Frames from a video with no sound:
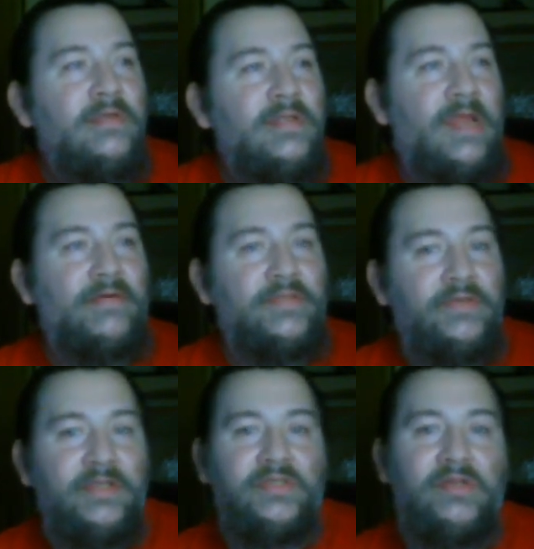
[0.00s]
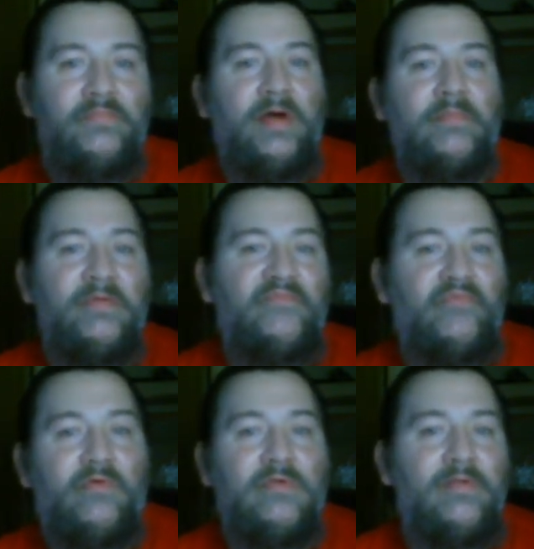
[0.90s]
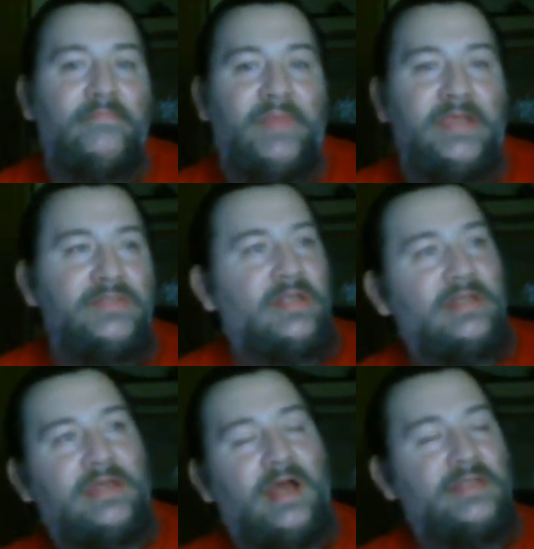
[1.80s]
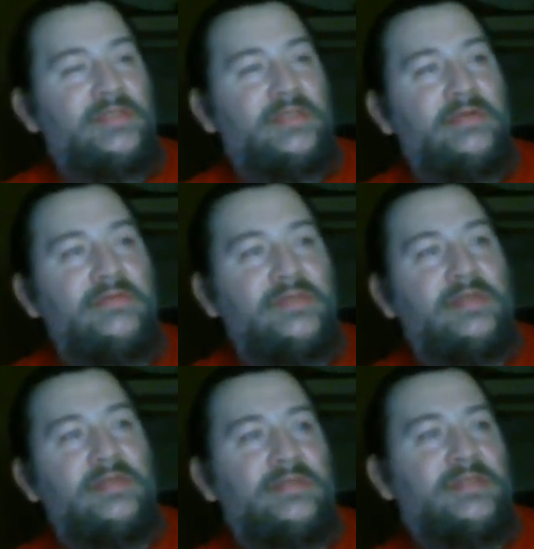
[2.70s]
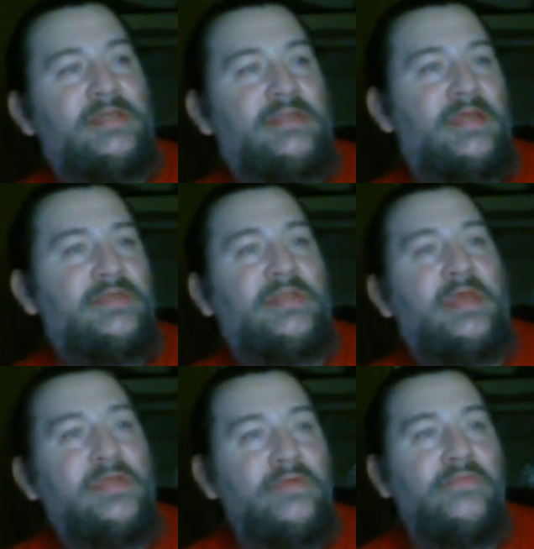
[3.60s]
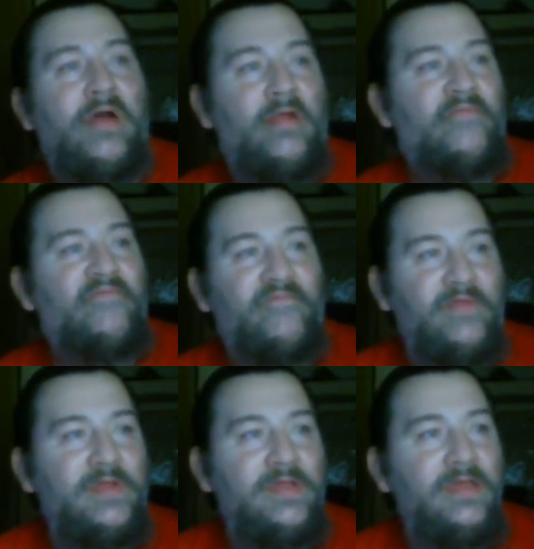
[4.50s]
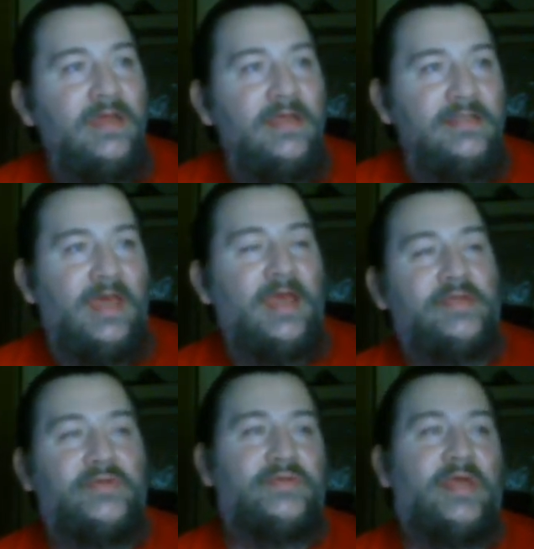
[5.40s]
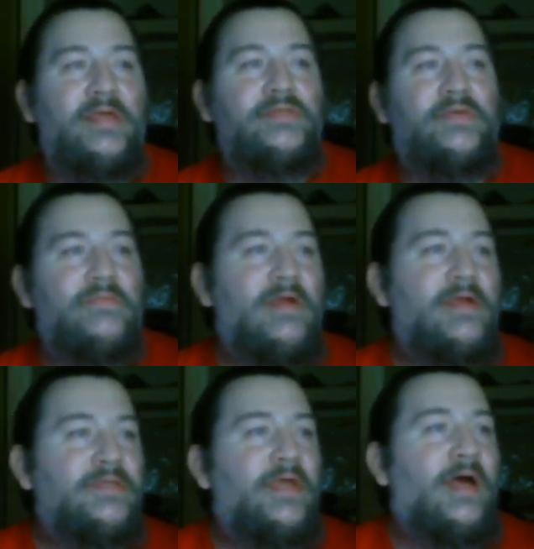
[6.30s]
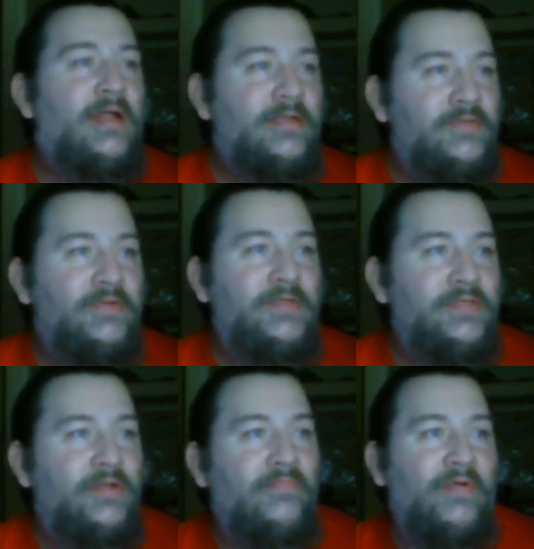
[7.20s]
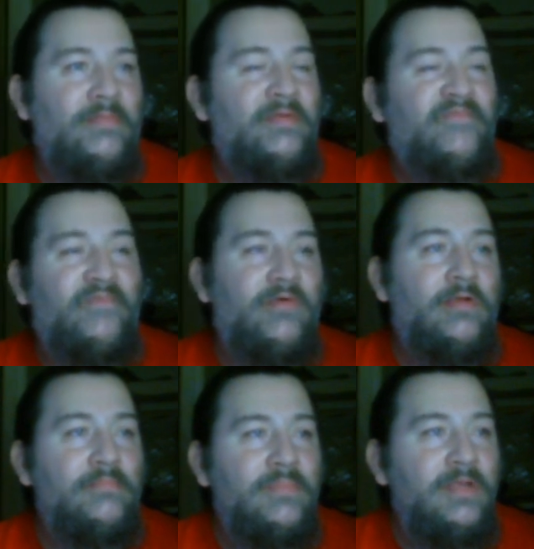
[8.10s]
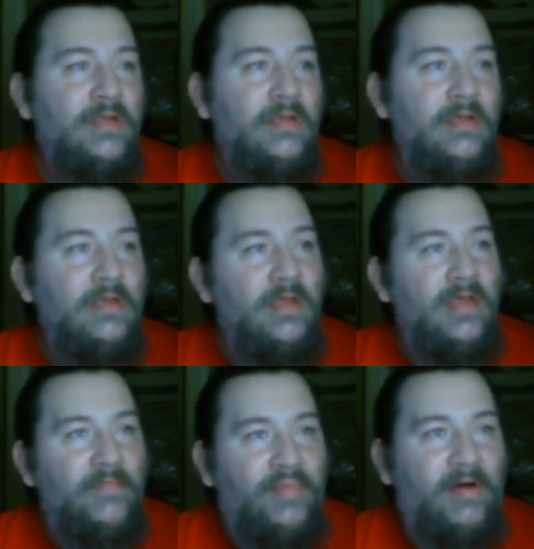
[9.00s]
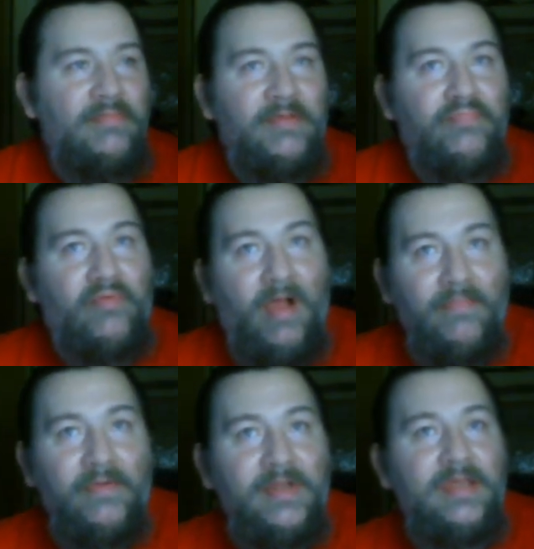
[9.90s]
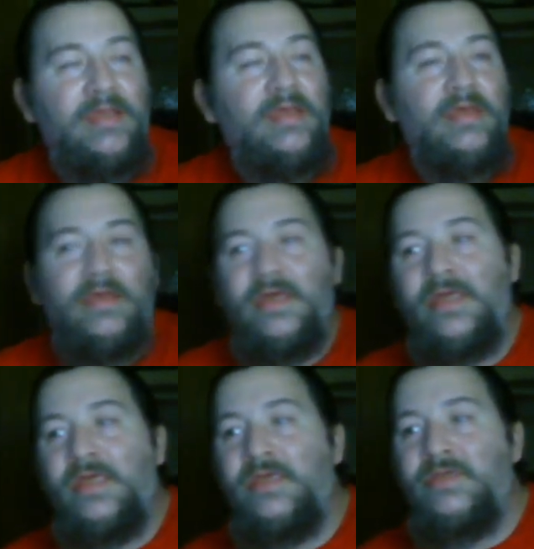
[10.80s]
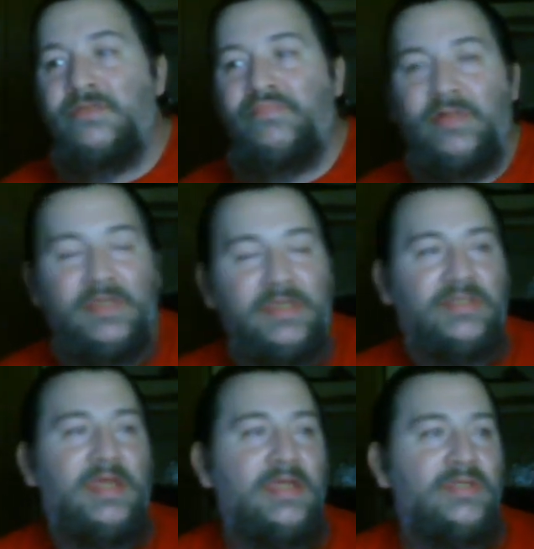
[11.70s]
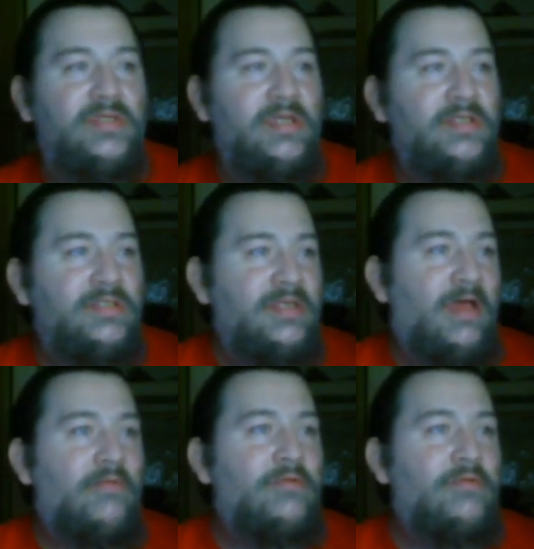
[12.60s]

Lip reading: Now, a traditional public forum, based on the Constitution, it dictates that you are free to exercise your rights on a traditional public forum. Public property is police stations, town